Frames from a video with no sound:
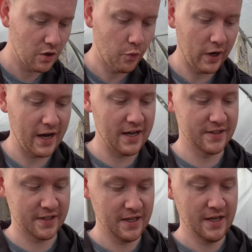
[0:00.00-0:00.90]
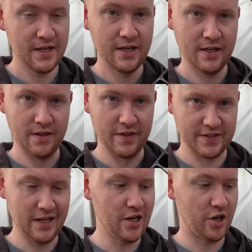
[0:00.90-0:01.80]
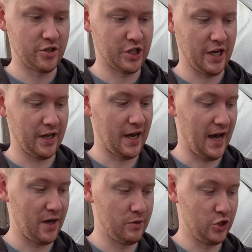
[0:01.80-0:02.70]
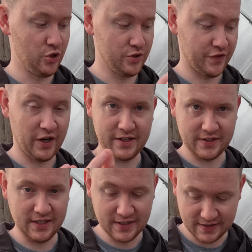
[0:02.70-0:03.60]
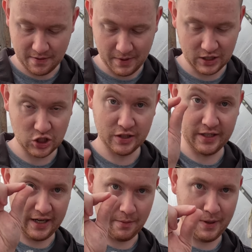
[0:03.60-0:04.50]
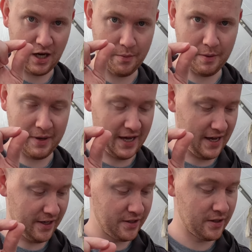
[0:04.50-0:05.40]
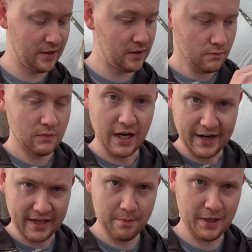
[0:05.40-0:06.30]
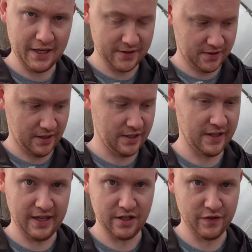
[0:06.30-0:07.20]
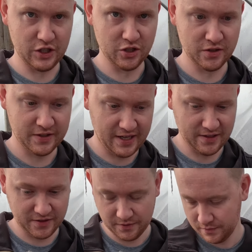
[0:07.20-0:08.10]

Whereas the cellular tray I would use for seeds, as I mentioned, that I can pick up in my hand and I can place into the individual cells.